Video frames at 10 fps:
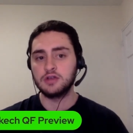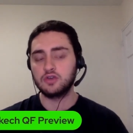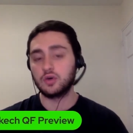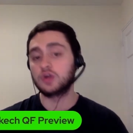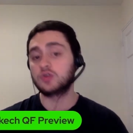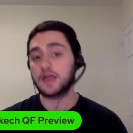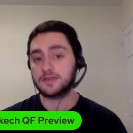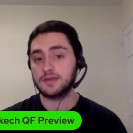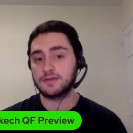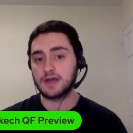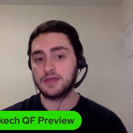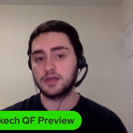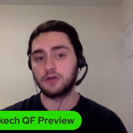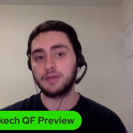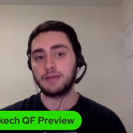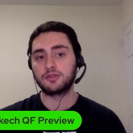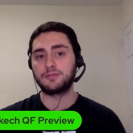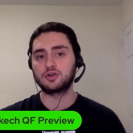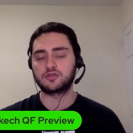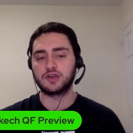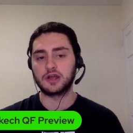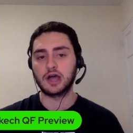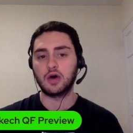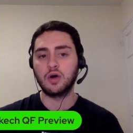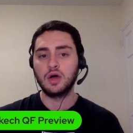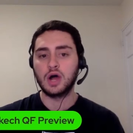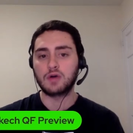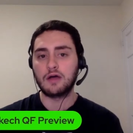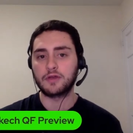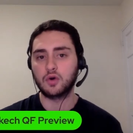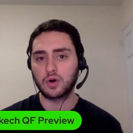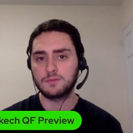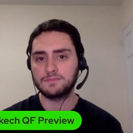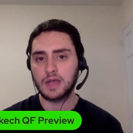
too aggressive, and I think he'll be able to push Sonego around the court.